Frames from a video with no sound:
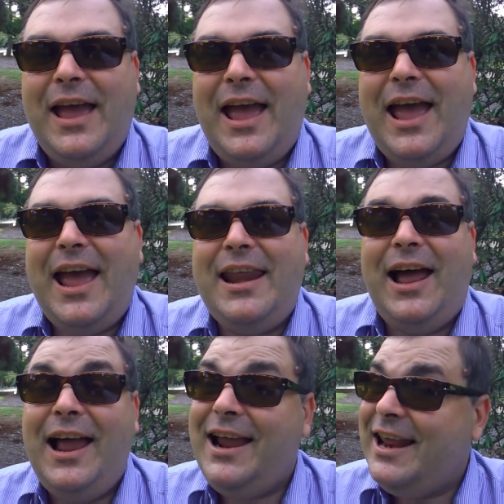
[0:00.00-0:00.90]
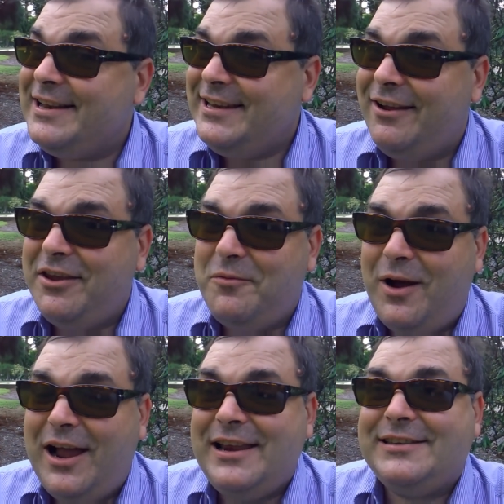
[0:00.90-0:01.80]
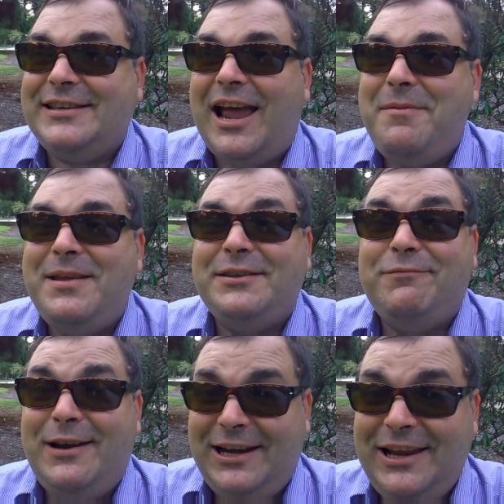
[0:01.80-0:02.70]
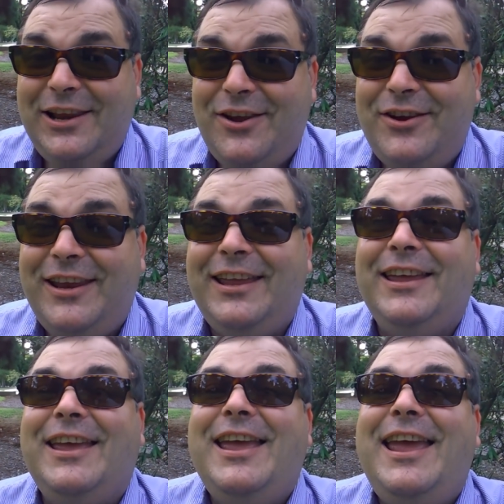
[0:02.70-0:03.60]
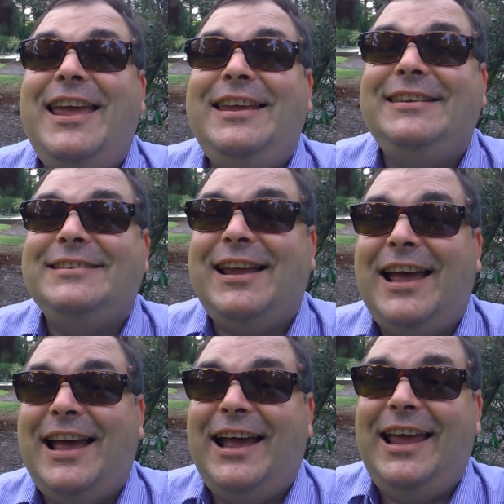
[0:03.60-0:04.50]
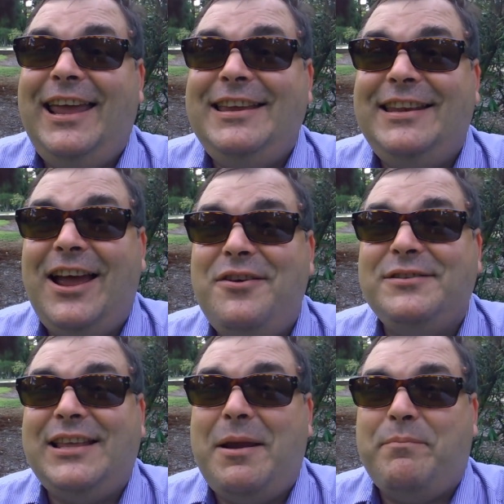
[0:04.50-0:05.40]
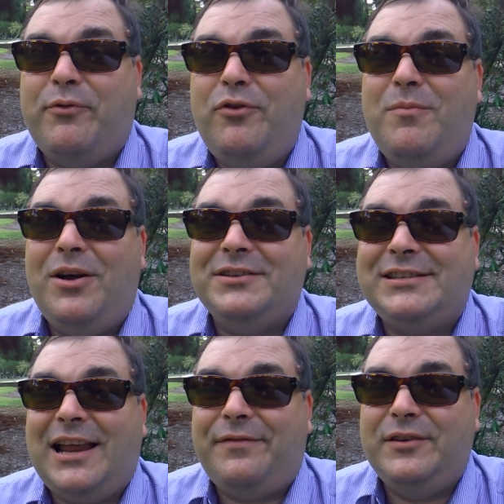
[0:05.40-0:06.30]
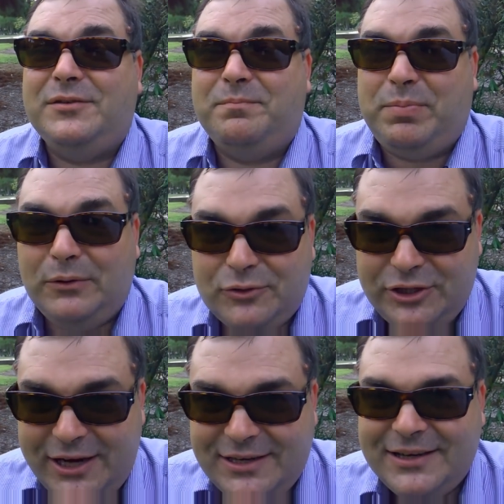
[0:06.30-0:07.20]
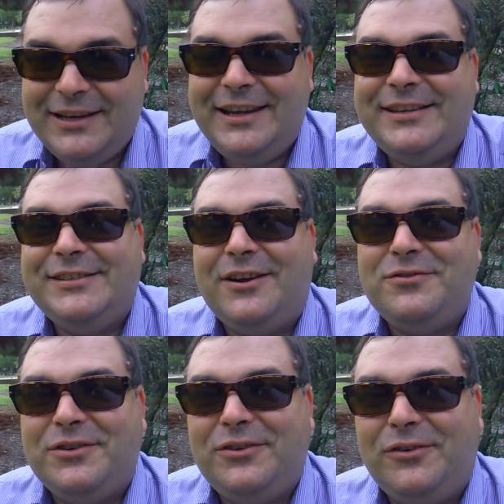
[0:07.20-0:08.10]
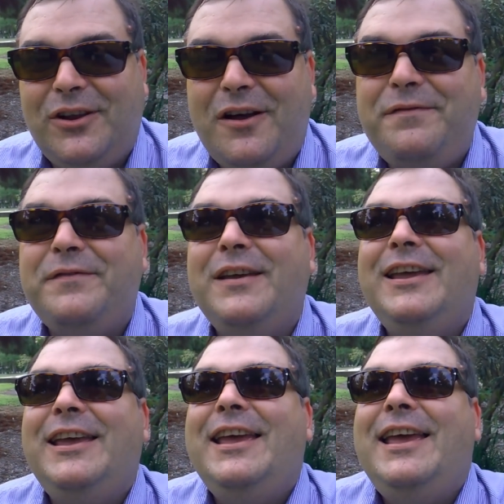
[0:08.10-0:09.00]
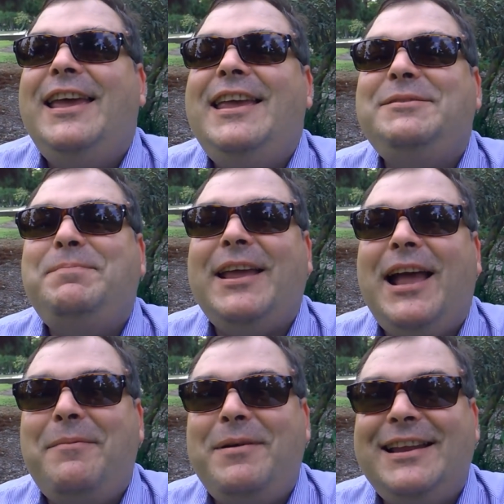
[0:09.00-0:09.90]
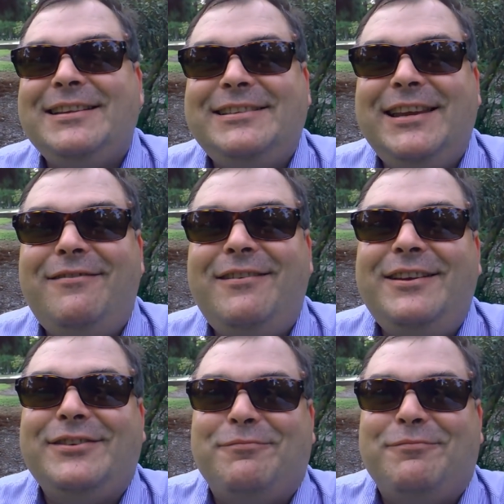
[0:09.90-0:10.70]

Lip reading: And I gotta tell you what, Simon's really learning. He knows that Brumont stuff is bullshit. He sold it all off. He's becoming a serious